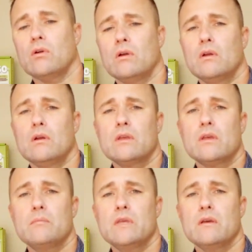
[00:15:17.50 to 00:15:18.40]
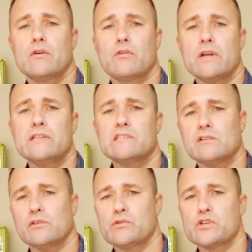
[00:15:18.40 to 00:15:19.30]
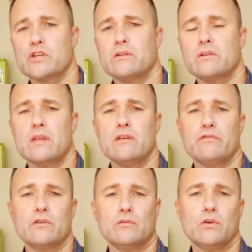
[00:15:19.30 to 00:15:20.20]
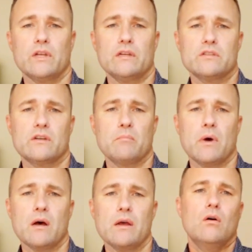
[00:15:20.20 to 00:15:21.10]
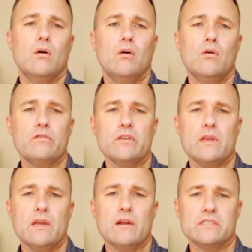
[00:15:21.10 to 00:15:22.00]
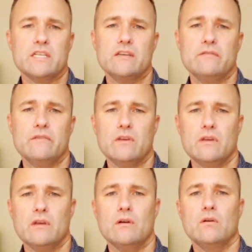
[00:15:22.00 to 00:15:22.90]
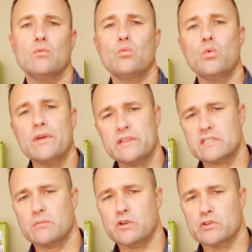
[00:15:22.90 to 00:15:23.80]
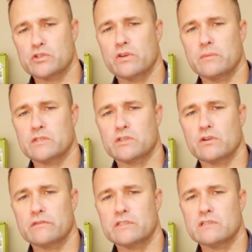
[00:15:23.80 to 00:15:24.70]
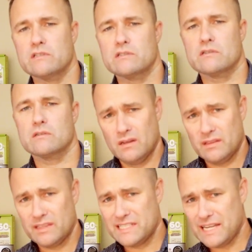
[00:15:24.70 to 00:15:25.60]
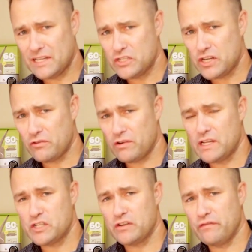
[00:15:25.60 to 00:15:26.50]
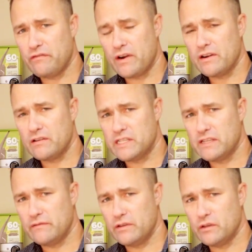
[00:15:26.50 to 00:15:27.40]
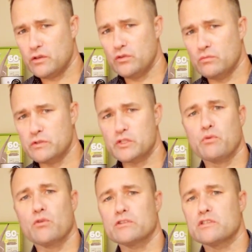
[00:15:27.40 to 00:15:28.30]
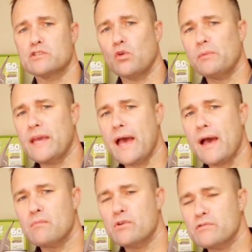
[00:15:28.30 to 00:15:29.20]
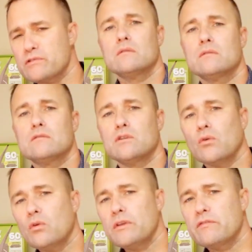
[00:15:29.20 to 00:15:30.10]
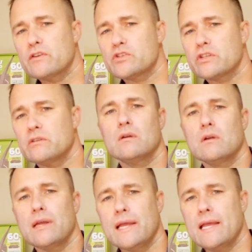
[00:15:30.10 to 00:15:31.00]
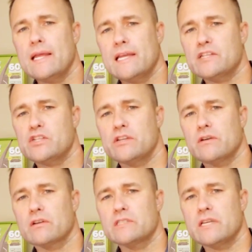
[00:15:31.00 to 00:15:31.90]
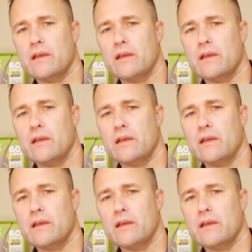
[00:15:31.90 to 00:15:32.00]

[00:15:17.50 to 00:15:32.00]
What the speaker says: can be a great solution if you're looking to combine over-the-air TV with some of your streaming services. The second generation Fire TV Cube supports Dolby Atmos, Dolby Vision, and HDR10.